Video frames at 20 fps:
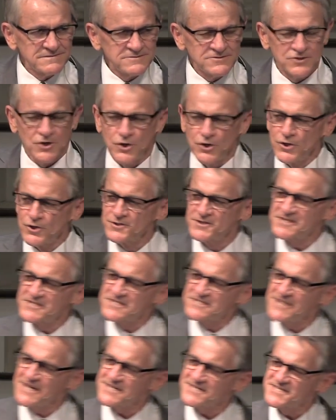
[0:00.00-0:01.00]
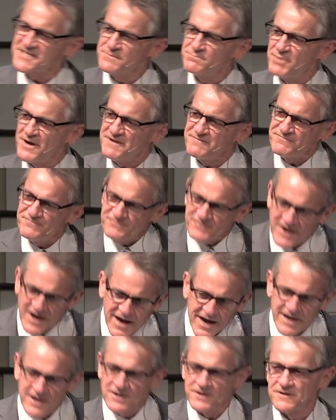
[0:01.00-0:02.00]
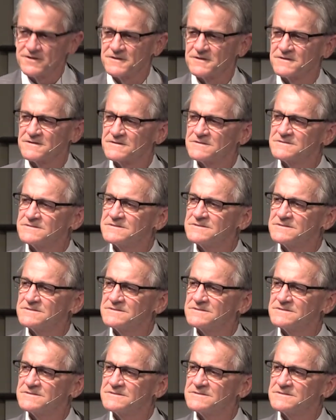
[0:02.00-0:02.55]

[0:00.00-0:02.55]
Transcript: Gold is tested by fire.